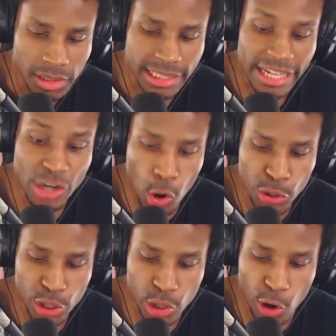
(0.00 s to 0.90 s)
Because I
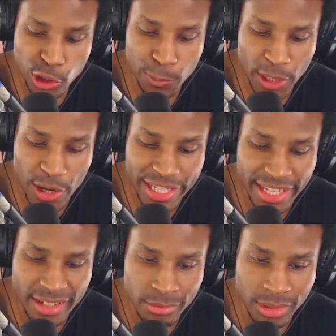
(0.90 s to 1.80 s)
know your ultimate
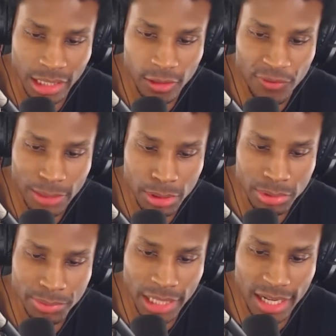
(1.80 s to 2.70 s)
arc can nullify
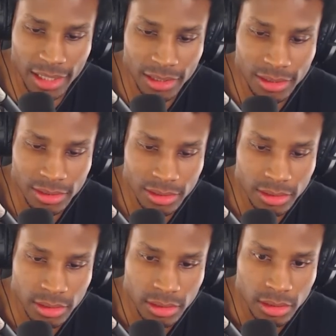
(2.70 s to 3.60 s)
blah, blah, blah.
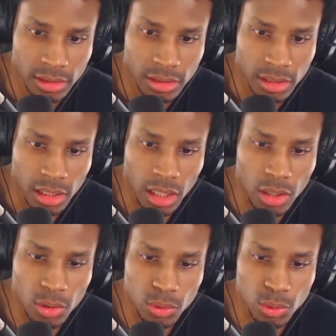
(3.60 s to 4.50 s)

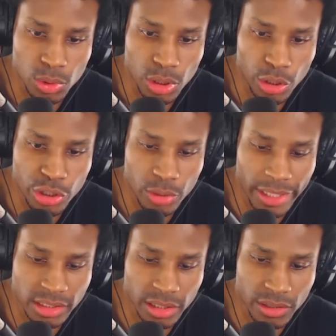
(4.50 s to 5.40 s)
Oh, no, you're going
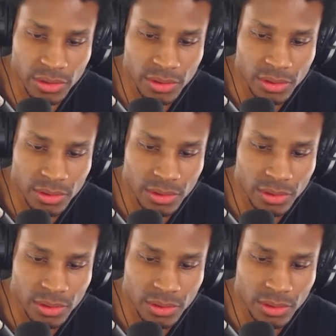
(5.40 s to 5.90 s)
to rise, aren't you?